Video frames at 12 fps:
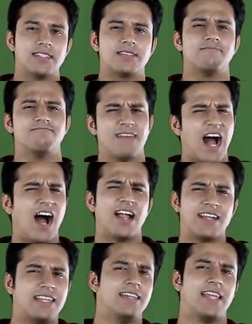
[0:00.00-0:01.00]
gets
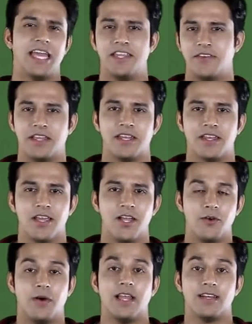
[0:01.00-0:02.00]
hardly any rain,
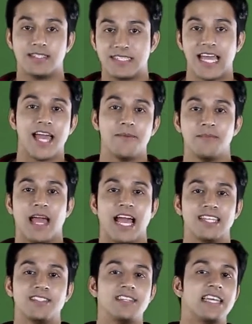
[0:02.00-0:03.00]
while Assam
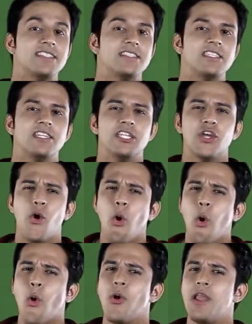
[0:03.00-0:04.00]
has rains nearly
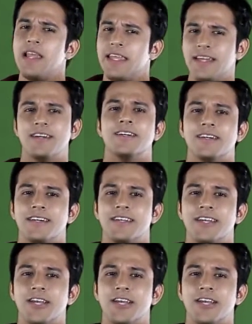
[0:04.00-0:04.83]
whole year.